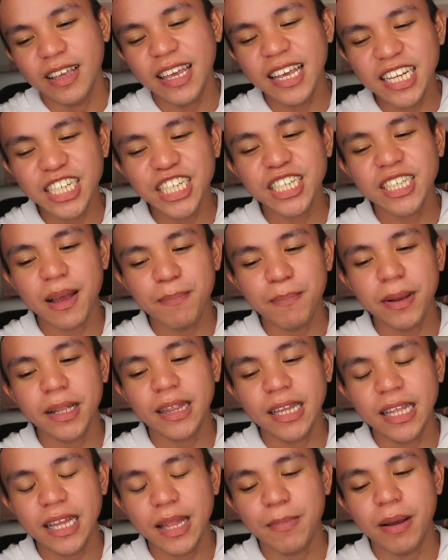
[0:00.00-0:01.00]
English
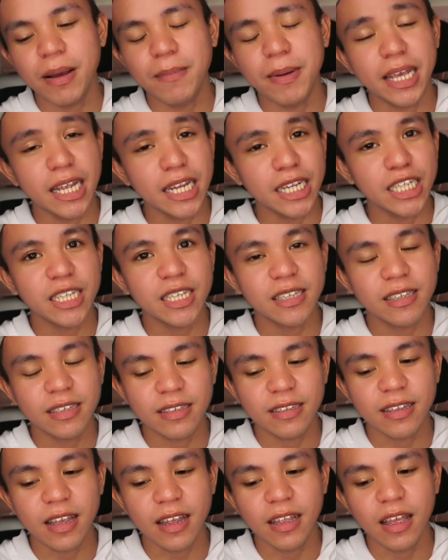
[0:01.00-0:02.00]
dapat ni, di ba?
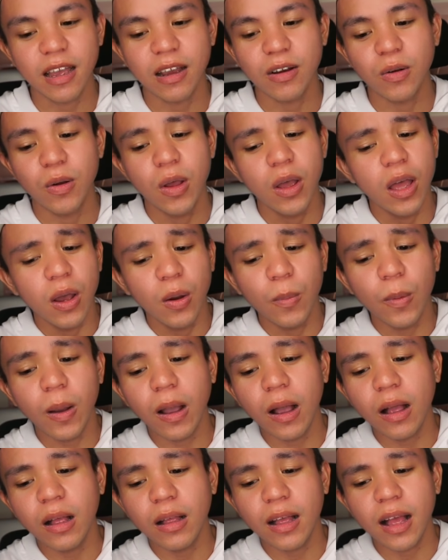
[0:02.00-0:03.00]
Mag-English.
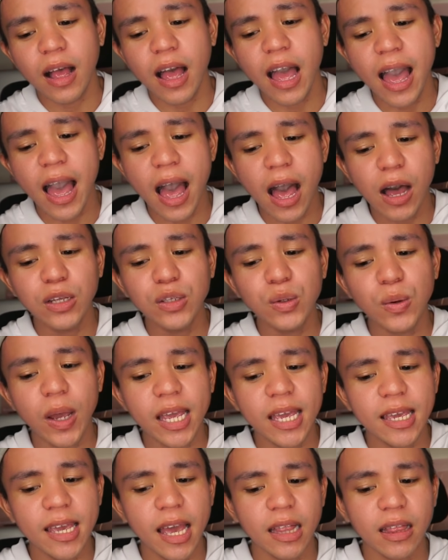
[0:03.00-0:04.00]
Well, how do
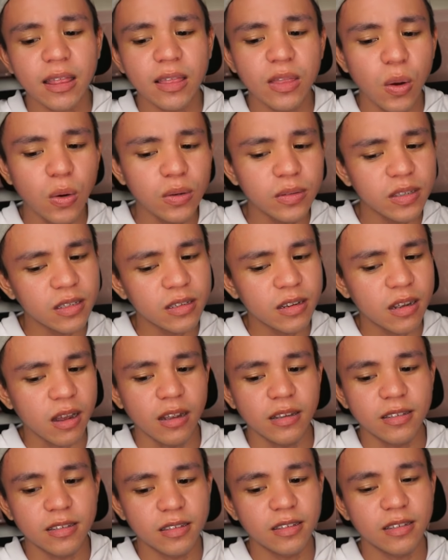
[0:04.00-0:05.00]
I get those
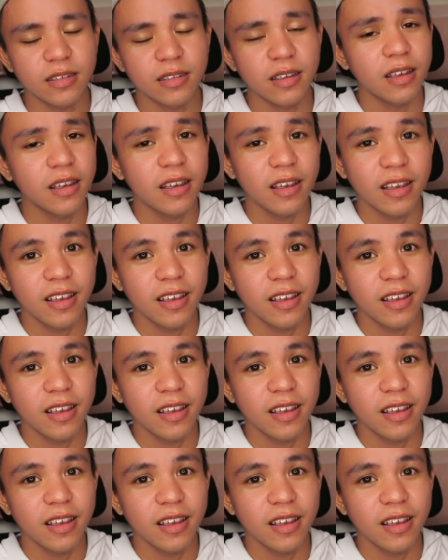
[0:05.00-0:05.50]
cuts?